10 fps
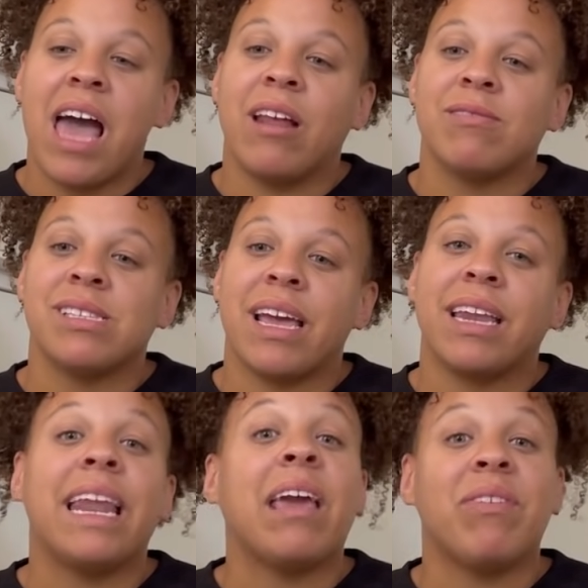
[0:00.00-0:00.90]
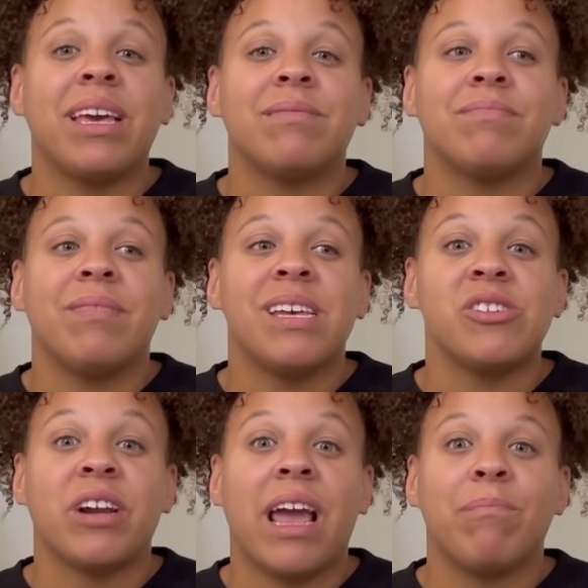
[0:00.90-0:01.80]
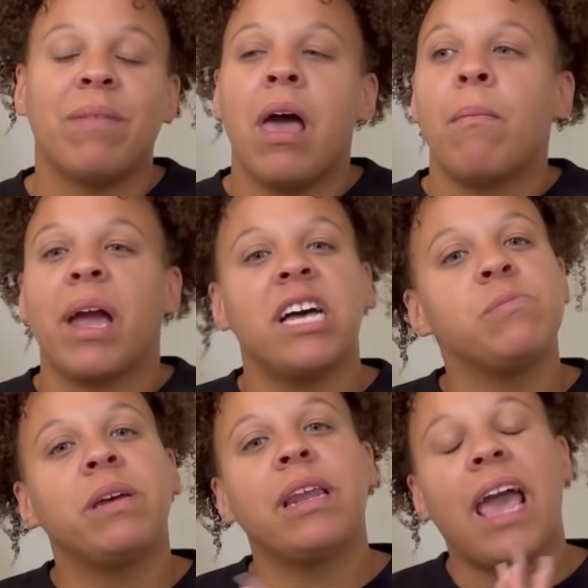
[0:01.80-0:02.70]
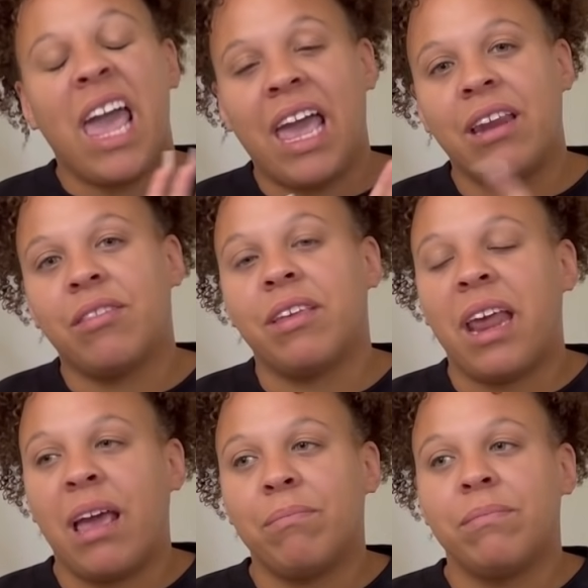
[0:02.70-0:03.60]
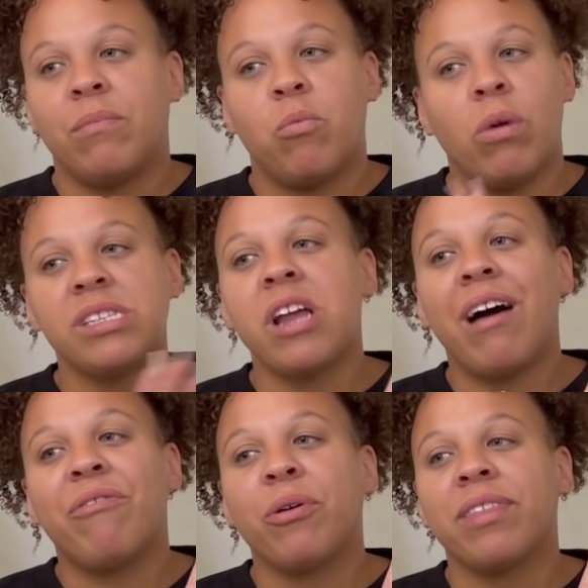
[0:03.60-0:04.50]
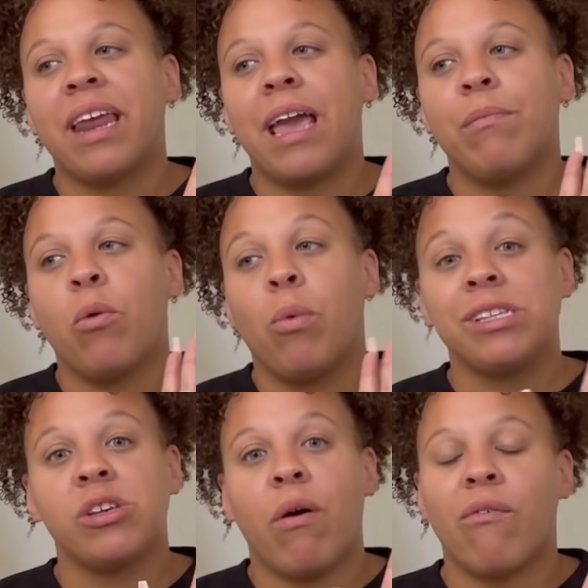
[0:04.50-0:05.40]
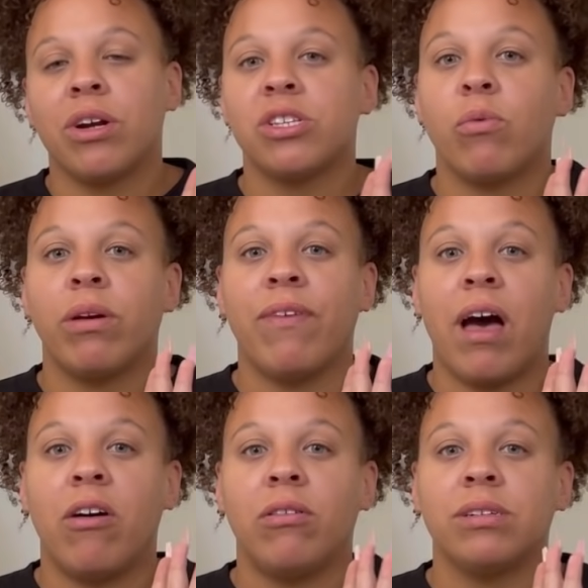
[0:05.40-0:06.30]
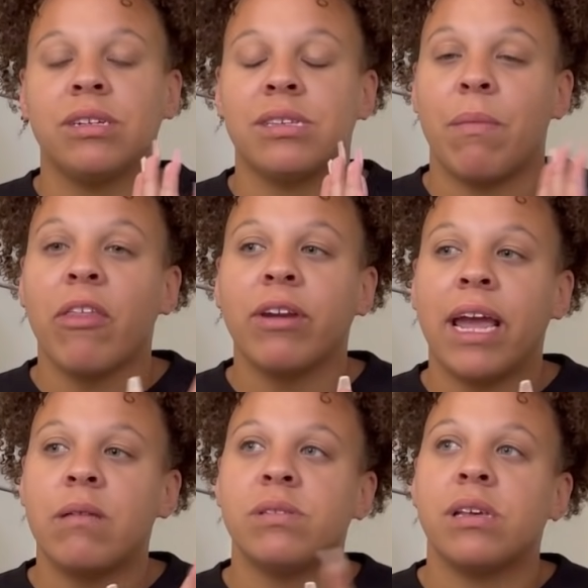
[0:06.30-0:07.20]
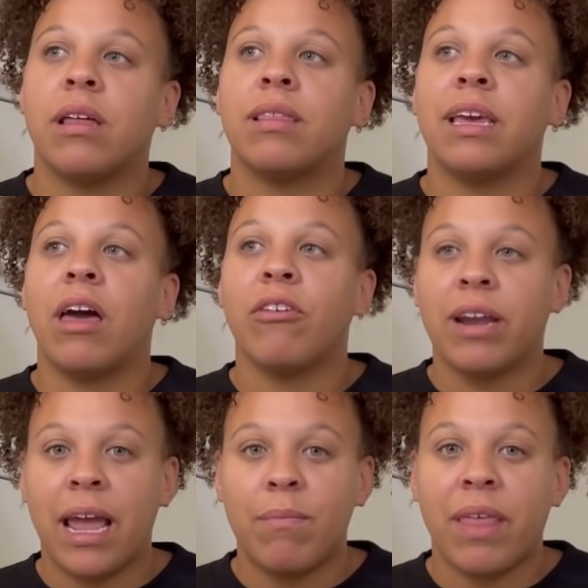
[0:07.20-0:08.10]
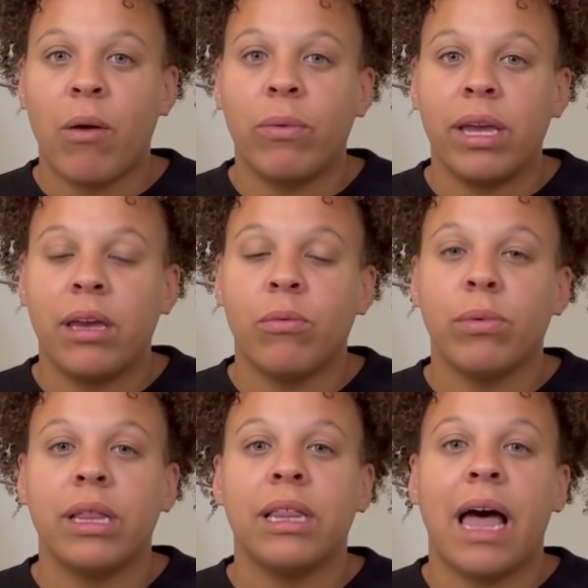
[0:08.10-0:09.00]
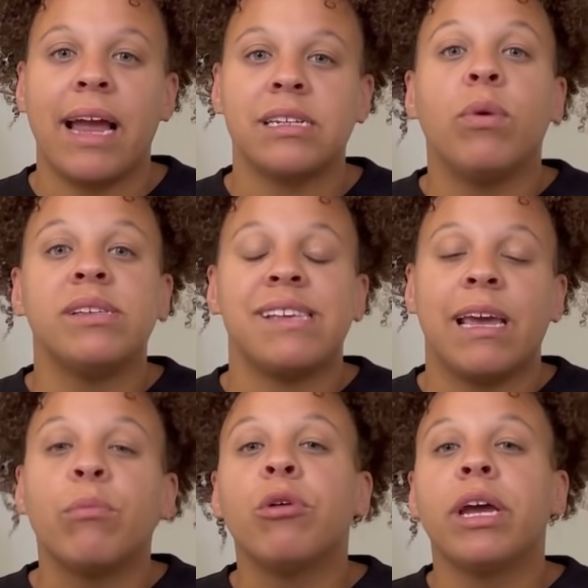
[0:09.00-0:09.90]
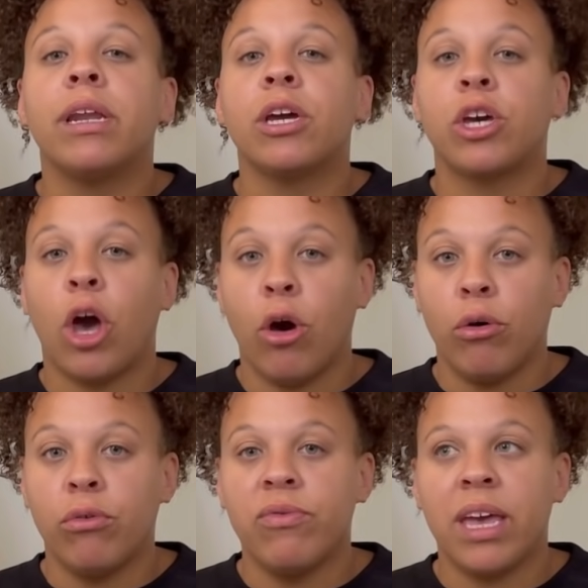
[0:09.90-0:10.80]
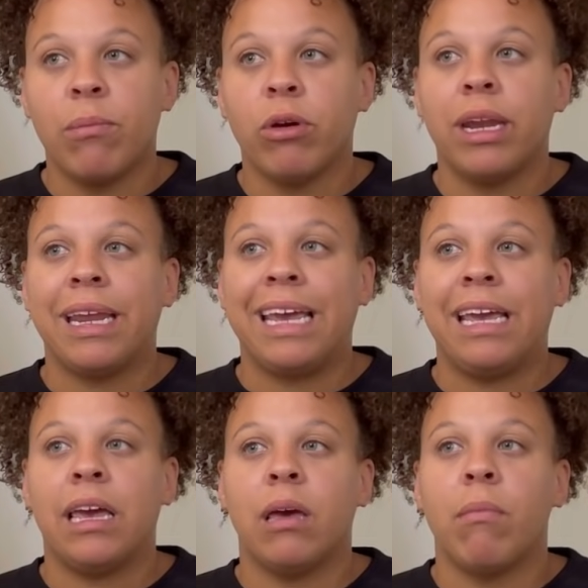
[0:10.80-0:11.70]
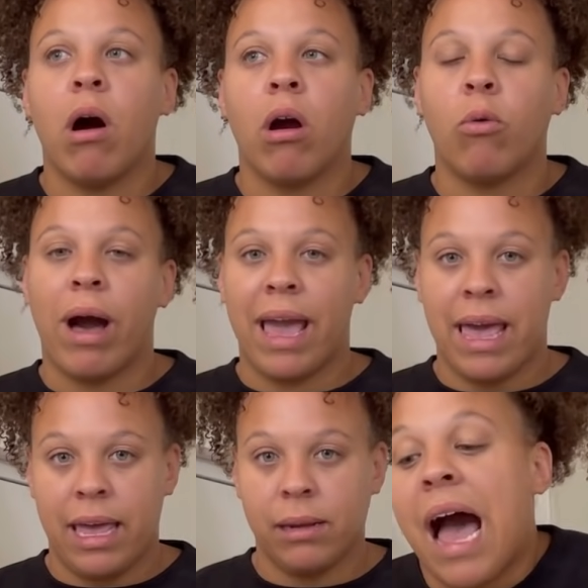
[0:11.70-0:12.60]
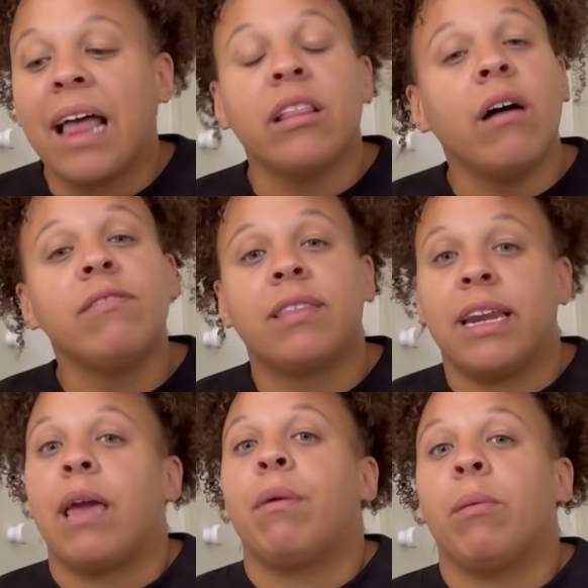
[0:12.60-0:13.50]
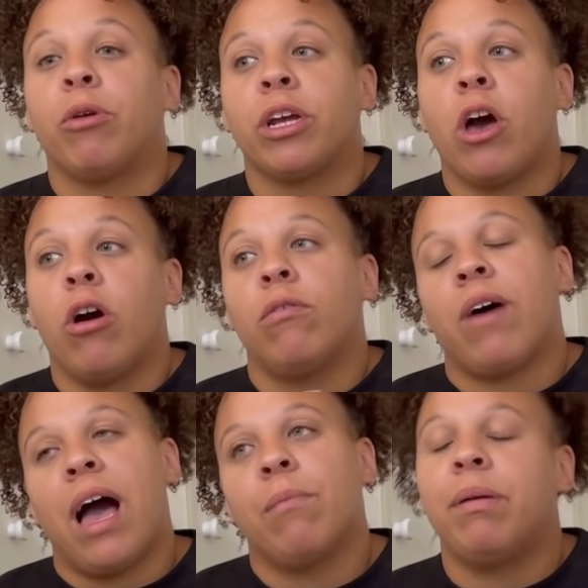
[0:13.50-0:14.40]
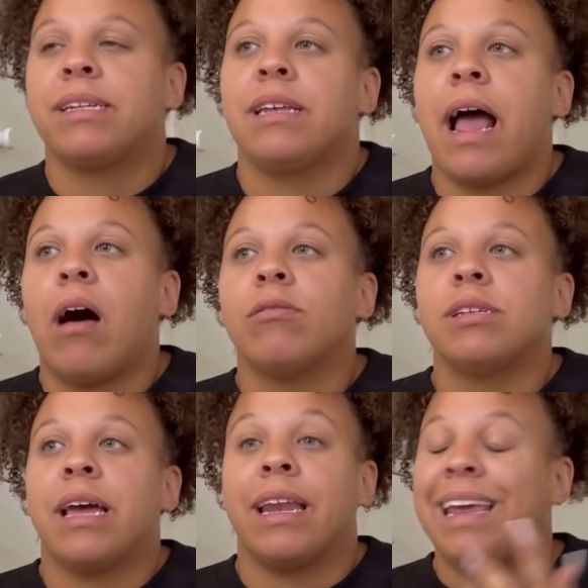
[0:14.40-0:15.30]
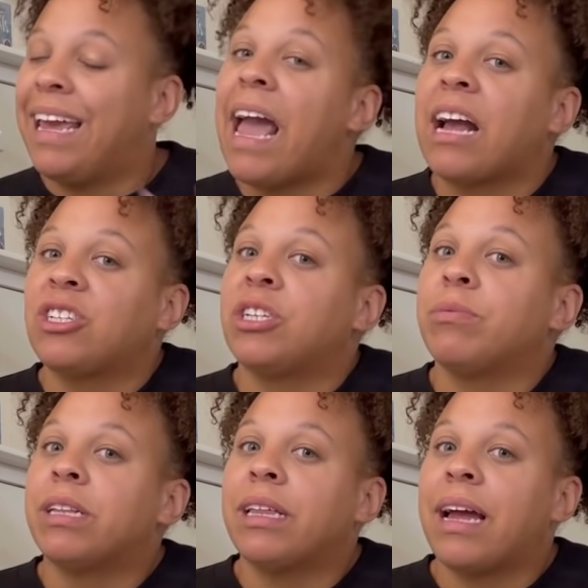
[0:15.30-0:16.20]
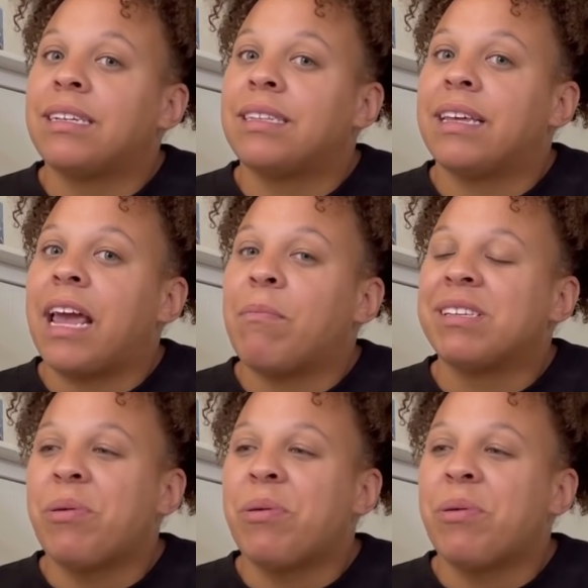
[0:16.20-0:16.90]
and I was like, Nayvie is her name. My husband hated the name, was not for the name whatsoever. So we found some other names. The other name that we really liked was Emryn Cove, Emryn, E M R Y N. I loved the name Emryn Cove. I picked it out and he actually really liked the name as